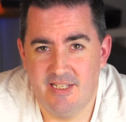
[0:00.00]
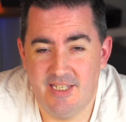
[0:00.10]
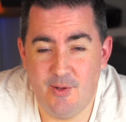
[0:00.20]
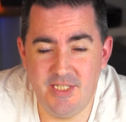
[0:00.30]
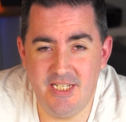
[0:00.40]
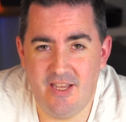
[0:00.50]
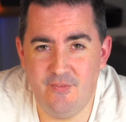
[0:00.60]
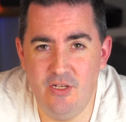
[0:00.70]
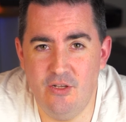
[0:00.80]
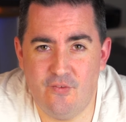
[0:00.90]
Now I did have
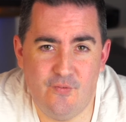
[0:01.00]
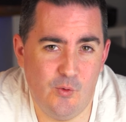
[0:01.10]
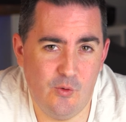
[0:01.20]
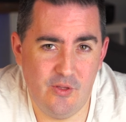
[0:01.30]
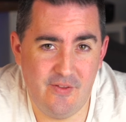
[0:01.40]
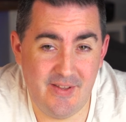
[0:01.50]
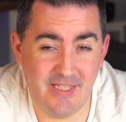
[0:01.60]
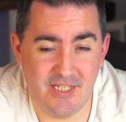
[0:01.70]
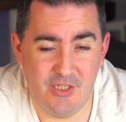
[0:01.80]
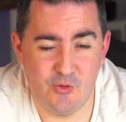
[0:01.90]
a look for the
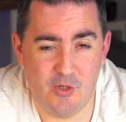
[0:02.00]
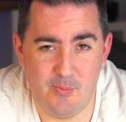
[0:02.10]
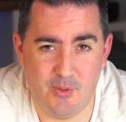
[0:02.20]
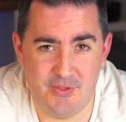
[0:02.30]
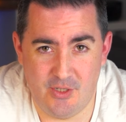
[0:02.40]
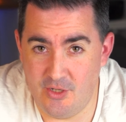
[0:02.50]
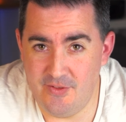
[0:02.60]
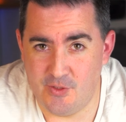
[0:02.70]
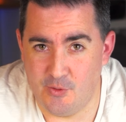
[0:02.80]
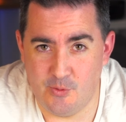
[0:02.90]
fancier tripod that
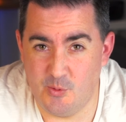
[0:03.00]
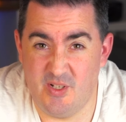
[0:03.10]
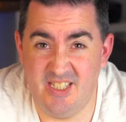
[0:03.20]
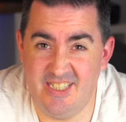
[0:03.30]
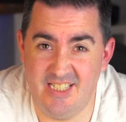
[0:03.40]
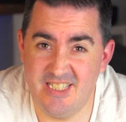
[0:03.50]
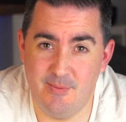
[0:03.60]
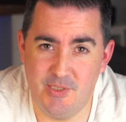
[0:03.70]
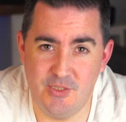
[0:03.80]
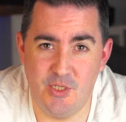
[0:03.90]
I've got, or anything
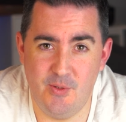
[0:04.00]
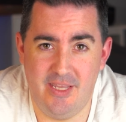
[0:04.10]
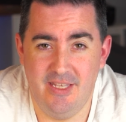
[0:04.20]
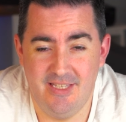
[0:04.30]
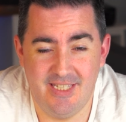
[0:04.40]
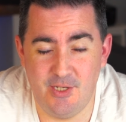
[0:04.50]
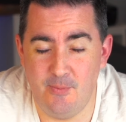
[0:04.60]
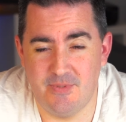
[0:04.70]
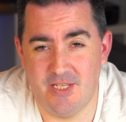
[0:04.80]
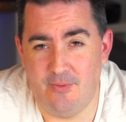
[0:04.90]
similar to it. They
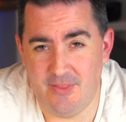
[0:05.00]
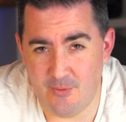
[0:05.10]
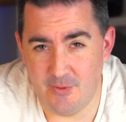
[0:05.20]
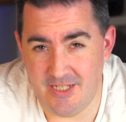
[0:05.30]
don't sell that one